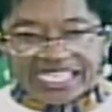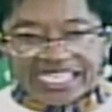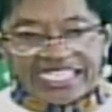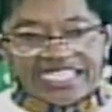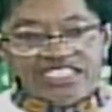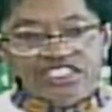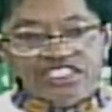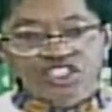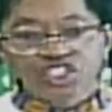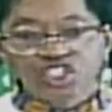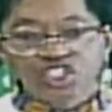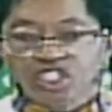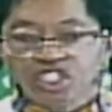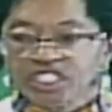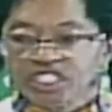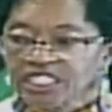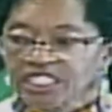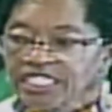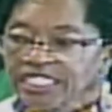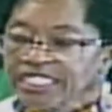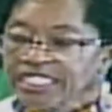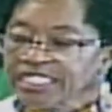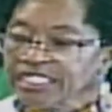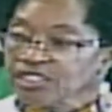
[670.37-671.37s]
It
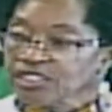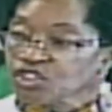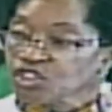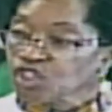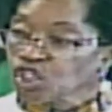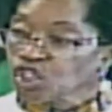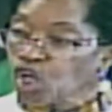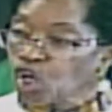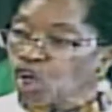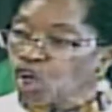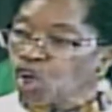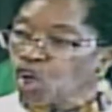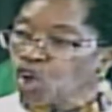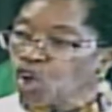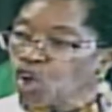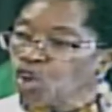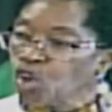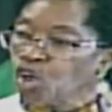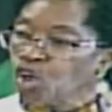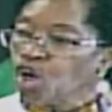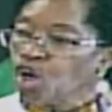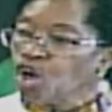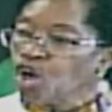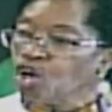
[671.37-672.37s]
took its
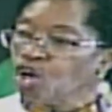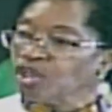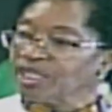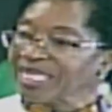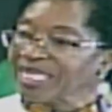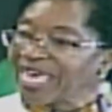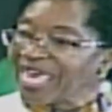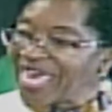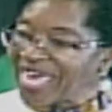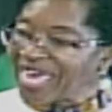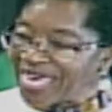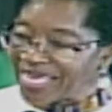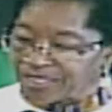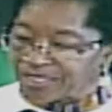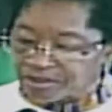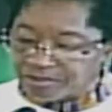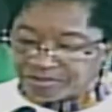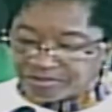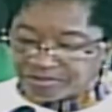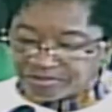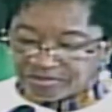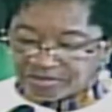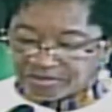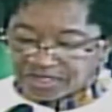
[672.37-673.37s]
toll on
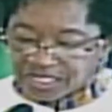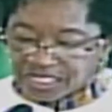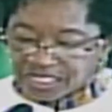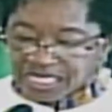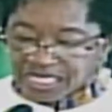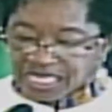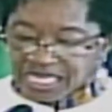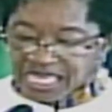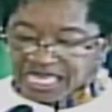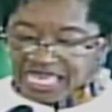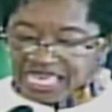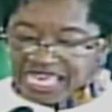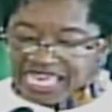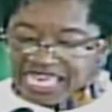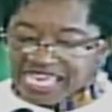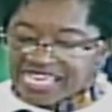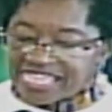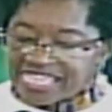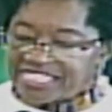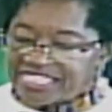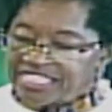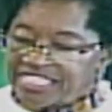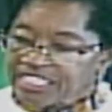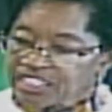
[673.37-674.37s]
Adam.
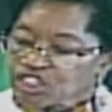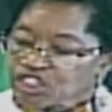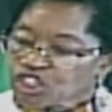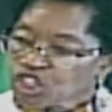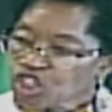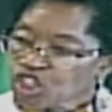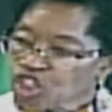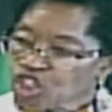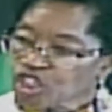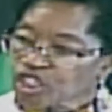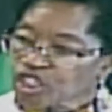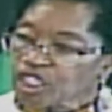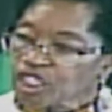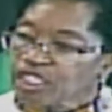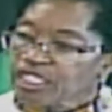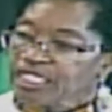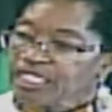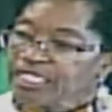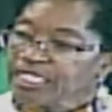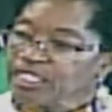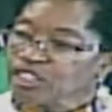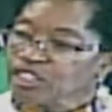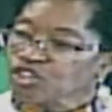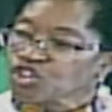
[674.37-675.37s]
And it took
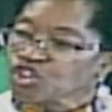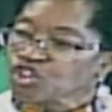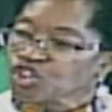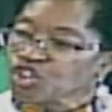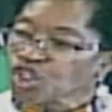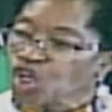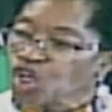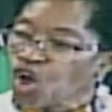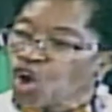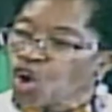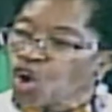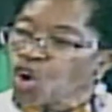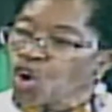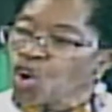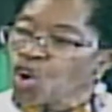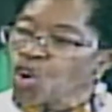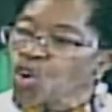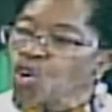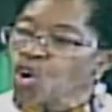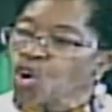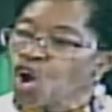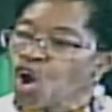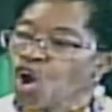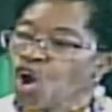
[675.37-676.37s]
its
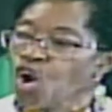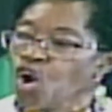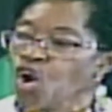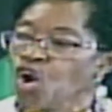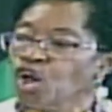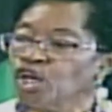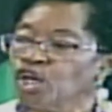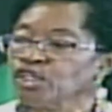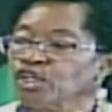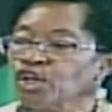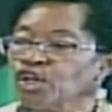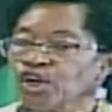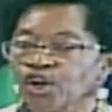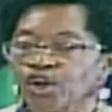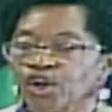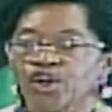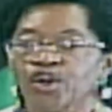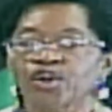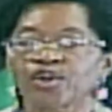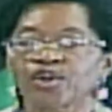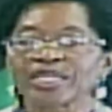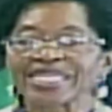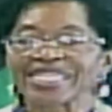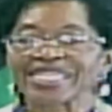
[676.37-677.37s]
toll on
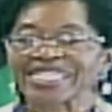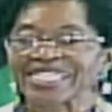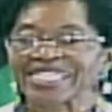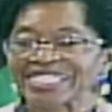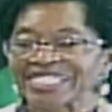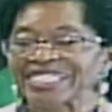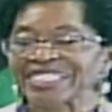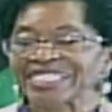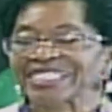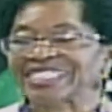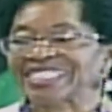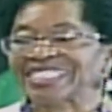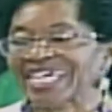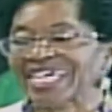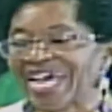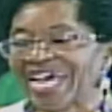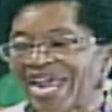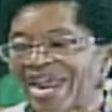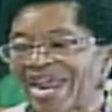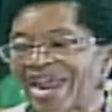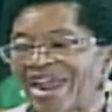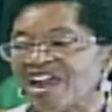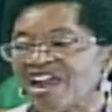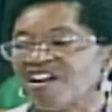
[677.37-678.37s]
her
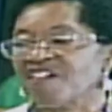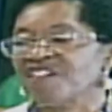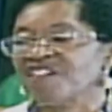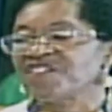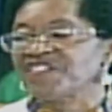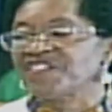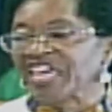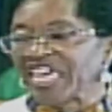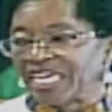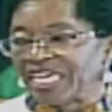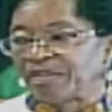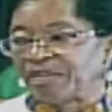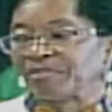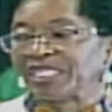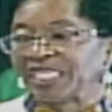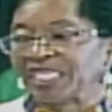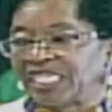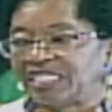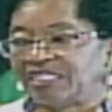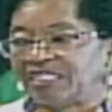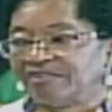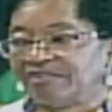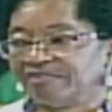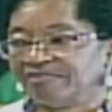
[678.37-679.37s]
entire
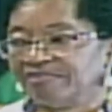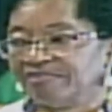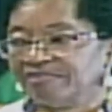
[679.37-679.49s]
family.